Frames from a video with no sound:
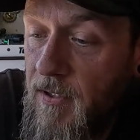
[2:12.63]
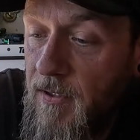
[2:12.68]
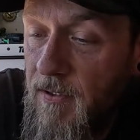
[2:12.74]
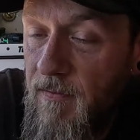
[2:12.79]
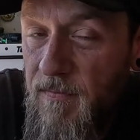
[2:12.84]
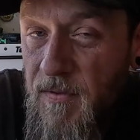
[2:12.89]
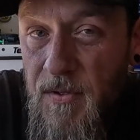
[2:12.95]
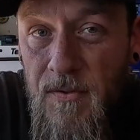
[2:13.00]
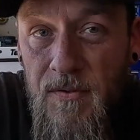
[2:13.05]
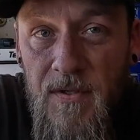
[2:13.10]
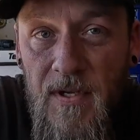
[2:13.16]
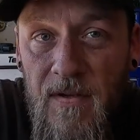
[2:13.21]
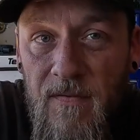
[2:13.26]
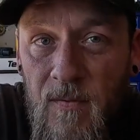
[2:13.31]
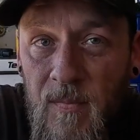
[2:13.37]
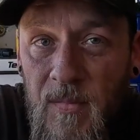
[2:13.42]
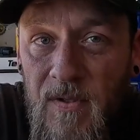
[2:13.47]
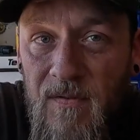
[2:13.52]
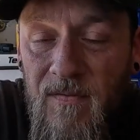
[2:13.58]
The views
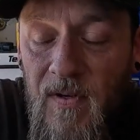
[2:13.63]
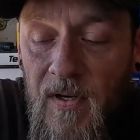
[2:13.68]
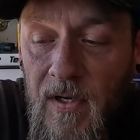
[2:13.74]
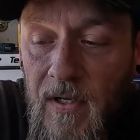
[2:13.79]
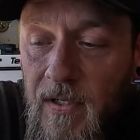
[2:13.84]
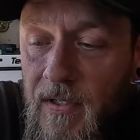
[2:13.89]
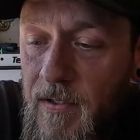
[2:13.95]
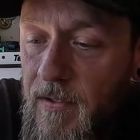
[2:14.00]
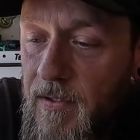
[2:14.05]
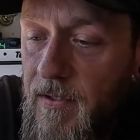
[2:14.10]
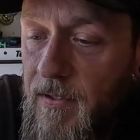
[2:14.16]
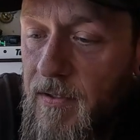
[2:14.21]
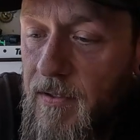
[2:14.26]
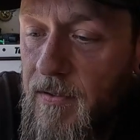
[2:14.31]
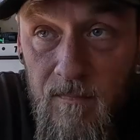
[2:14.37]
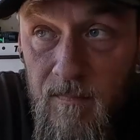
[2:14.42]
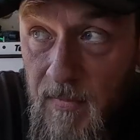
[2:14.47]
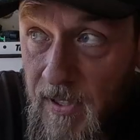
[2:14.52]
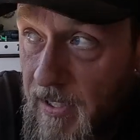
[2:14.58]
haven't been very good.
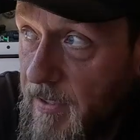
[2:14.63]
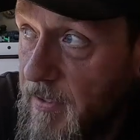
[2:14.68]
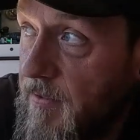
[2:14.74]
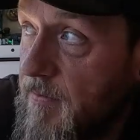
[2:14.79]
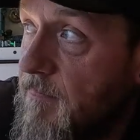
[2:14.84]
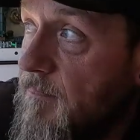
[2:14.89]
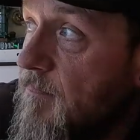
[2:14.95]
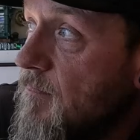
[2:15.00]
My